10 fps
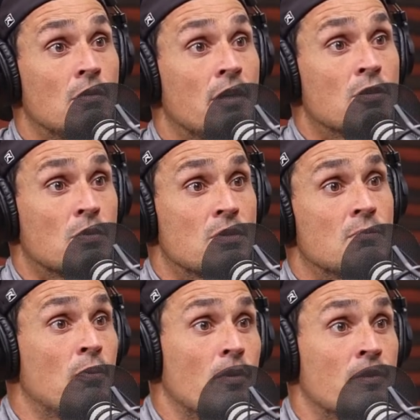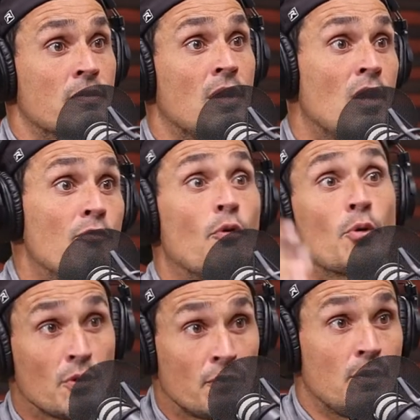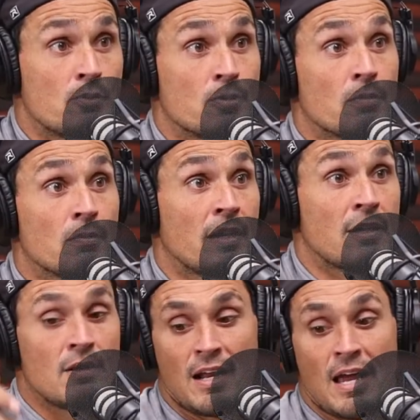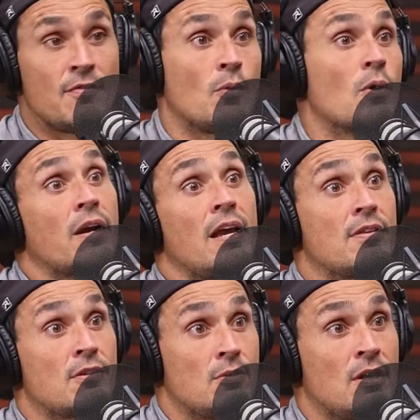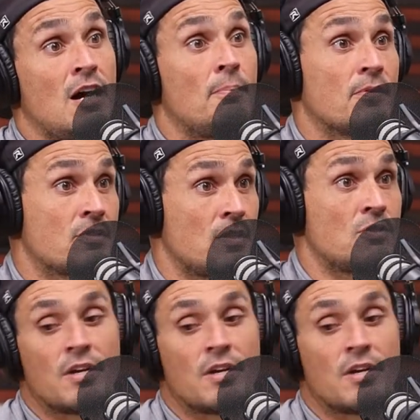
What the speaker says: Here's what's important for your future. Like you got to have a work ethic to accomplish this.